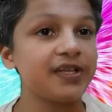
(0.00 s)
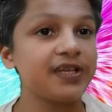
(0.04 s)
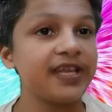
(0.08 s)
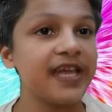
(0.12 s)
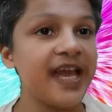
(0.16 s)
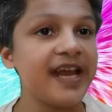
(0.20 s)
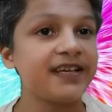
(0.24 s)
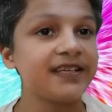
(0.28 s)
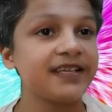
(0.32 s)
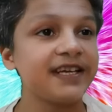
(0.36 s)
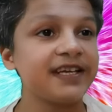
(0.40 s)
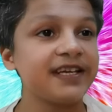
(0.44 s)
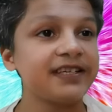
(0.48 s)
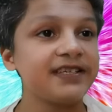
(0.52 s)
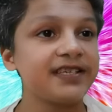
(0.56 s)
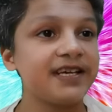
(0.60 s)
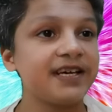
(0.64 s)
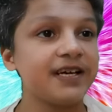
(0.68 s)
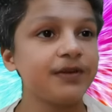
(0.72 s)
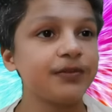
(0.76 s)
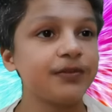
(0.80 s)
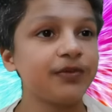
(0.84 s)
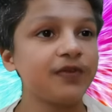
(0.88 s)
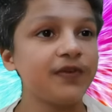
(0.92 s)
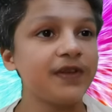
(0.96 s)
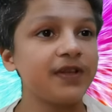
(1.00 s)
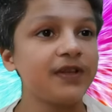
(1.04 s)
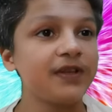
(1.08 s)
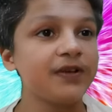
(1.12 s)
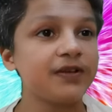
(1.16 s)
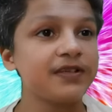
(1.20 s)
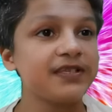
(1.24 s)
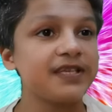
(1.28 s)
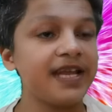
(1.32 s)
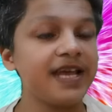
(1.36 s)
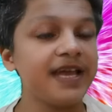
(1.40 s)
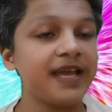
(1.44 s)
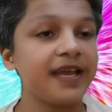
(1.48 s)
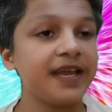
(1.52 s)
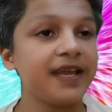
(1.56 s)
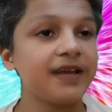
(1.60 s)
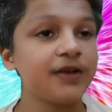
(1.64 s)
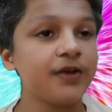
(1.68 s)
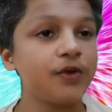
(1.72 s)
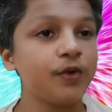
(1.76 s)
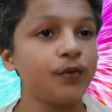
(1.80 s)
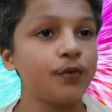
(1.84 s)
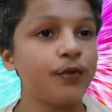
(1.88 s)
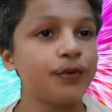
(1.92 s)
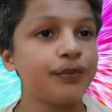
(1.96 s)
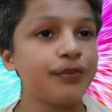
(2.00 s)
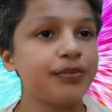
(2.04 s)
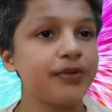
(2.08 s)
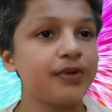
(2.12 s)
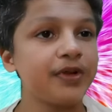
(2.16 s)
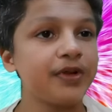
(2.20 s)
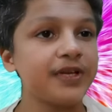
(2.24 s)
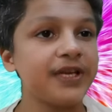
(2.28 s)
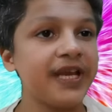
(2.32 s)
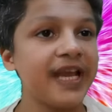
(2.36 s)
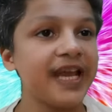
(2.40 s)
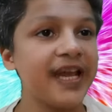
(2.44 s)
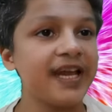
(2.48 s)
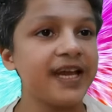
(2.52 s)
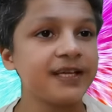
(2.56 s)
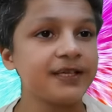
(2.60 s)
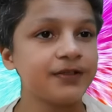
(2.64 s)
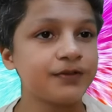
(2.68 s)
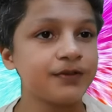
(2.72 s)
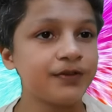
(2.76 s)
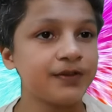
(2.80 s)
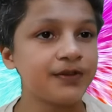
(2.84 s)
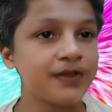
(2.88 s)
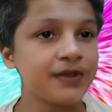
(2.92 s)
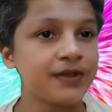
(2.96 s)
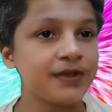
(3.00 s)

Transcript: that the entire movie looks like an overblown cartoon.